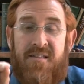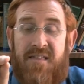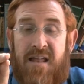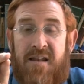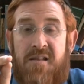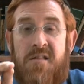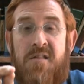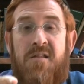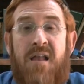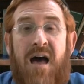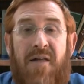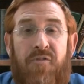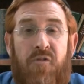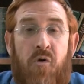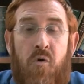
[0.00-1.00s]
that it's
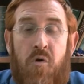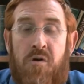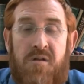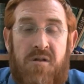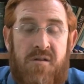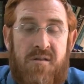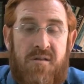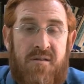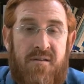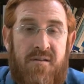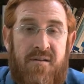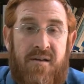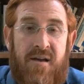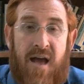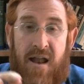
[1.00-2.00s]
not the horses
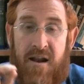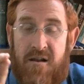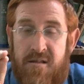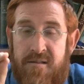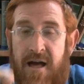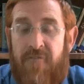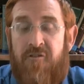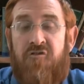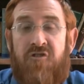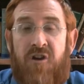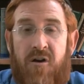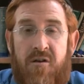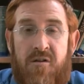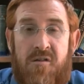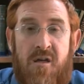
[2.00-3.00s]
and it's not the
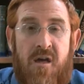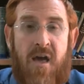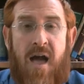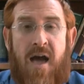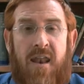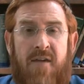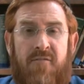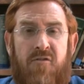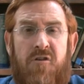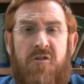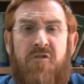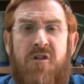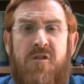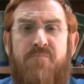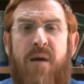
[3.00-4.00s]
chariots. And even
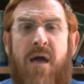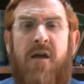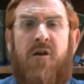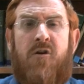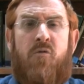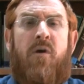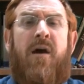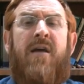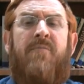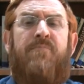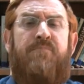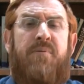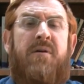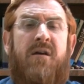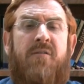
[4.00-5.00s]
these big,
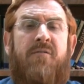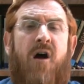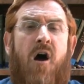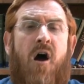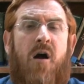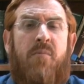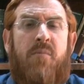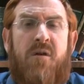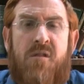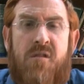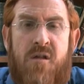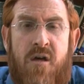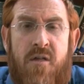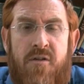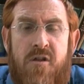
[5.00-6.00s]
great big
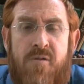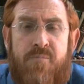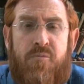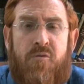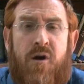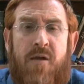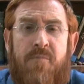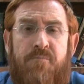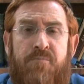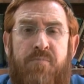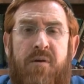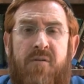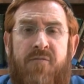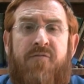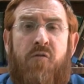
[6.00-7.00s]
armies, these great
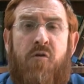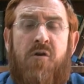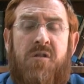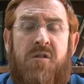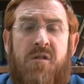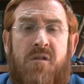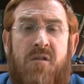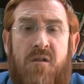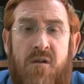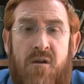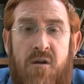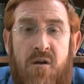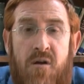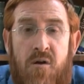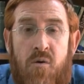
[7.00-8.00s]
big forces
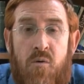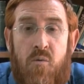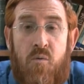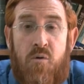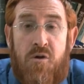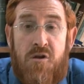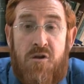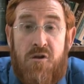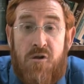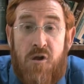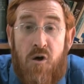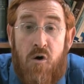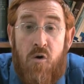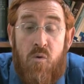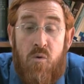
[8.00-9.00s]
were
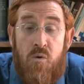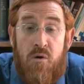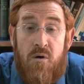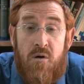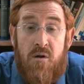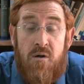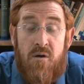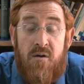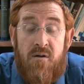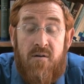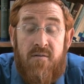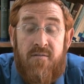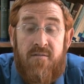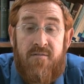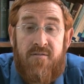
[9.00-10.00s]
so
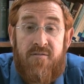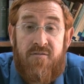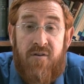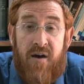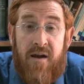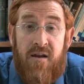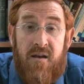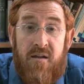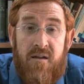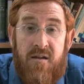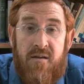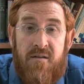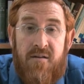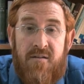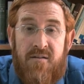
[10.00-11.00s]
frightening.